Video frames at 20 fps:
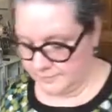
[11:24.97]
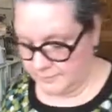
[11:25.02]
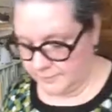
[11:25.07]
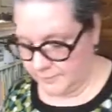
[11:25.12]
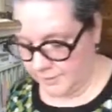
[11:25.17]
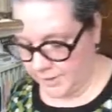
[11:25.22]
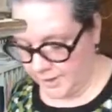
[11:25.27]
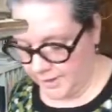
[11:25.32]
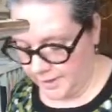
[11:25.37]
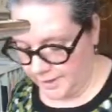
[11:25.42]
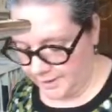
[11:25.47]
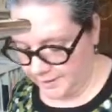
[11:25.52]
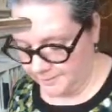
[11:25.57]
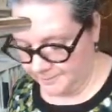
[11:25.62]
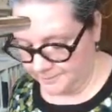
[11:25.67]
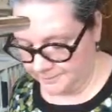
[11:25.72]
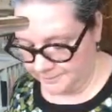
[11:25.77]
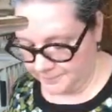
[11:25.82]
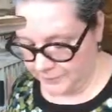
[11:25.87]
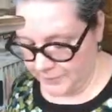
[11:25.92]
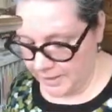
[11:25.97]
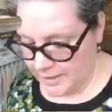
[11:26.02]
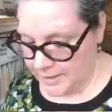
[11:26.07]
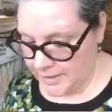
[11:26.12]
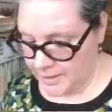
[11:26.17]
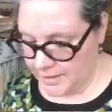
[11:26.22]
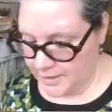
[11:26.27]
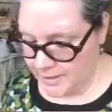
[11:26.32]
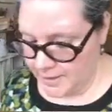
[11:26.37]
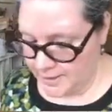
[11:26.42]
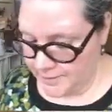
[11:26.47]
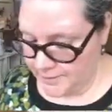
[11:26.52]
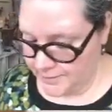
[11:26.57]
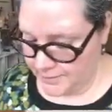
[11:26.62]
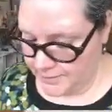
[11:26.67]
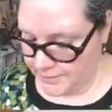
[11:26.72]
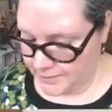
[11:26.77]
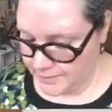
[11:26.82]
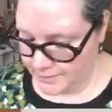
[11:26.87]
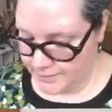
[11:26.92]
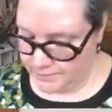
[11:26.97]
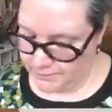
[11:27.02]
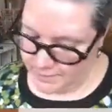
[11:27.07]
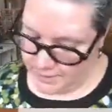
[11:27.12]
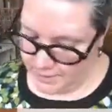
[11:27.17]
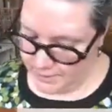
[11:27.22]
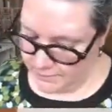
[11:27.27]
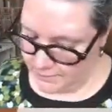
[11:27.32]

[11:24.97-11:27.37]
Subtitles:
Okay, I think, well,